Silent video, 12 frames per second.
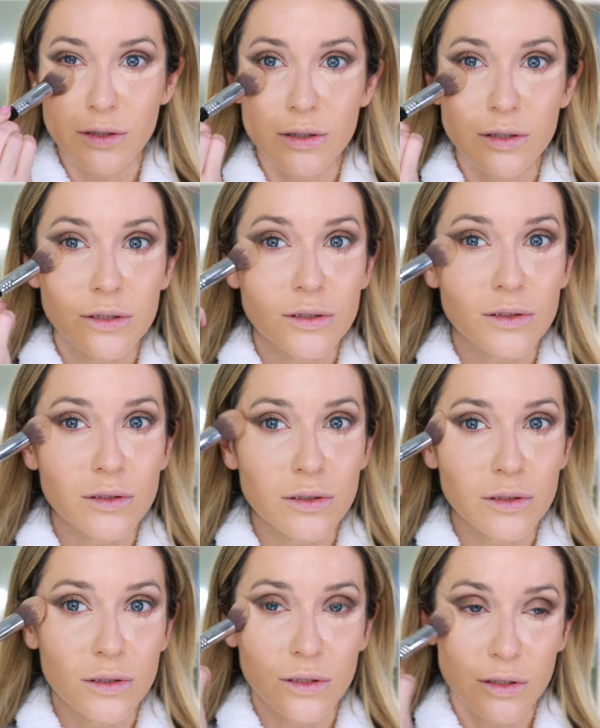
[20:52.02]

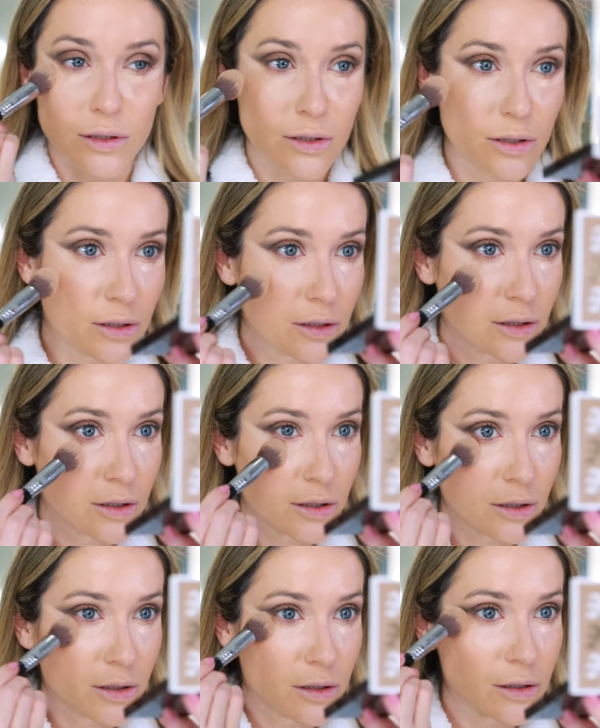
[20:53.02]

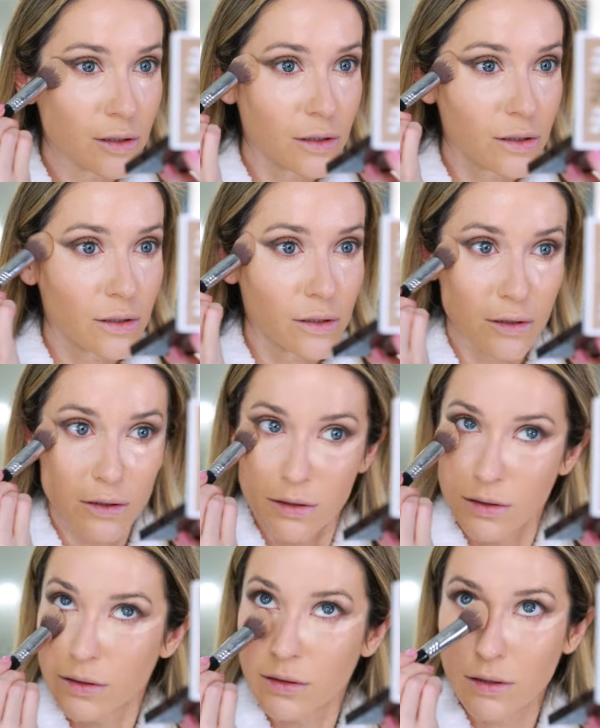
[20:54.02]

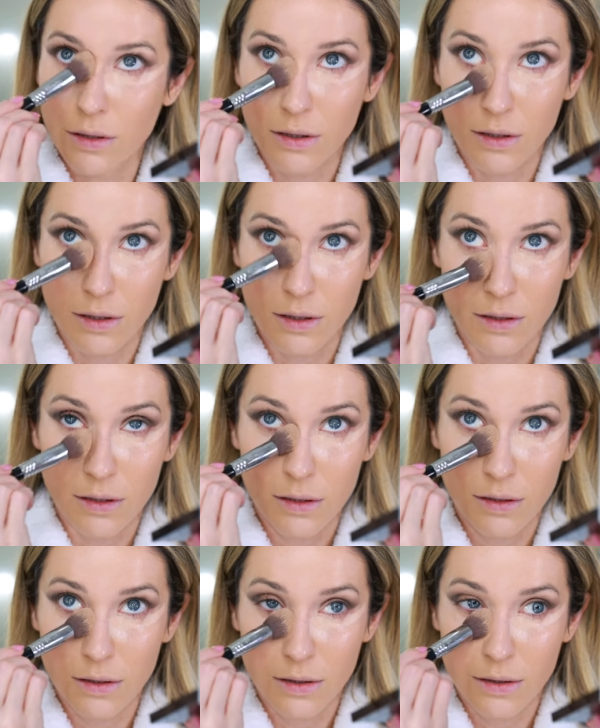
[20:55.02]

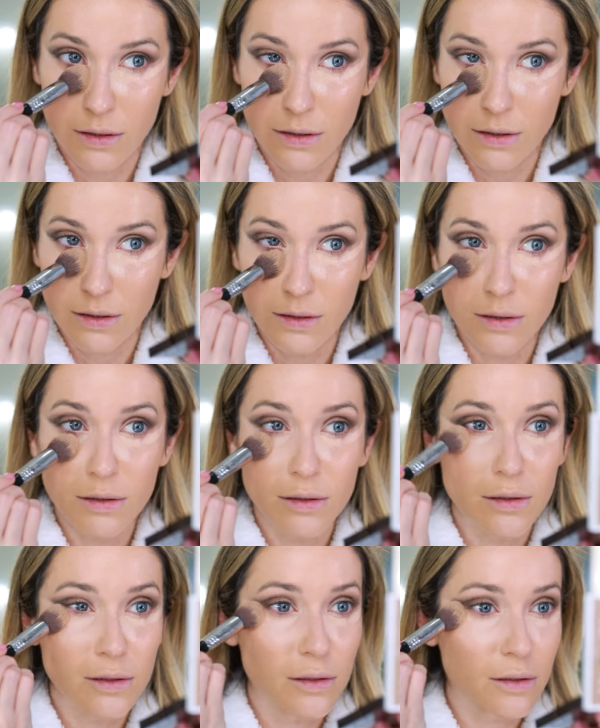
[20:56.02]

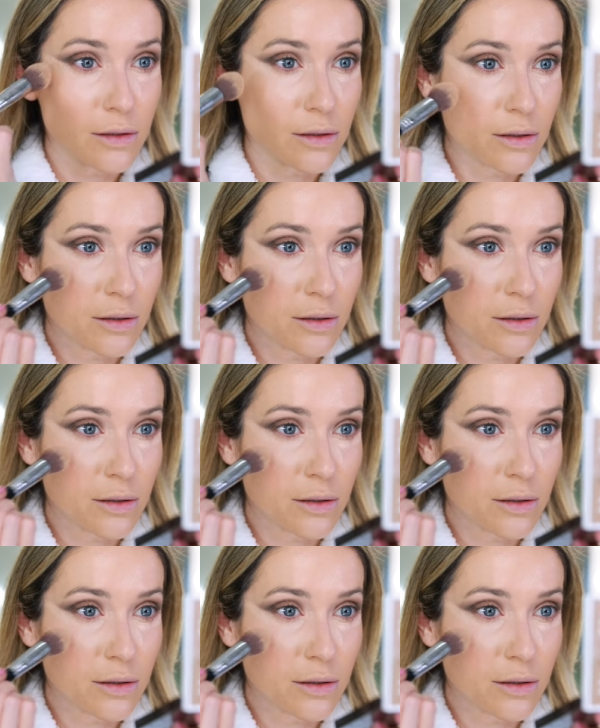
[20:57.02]
Nobody speaks.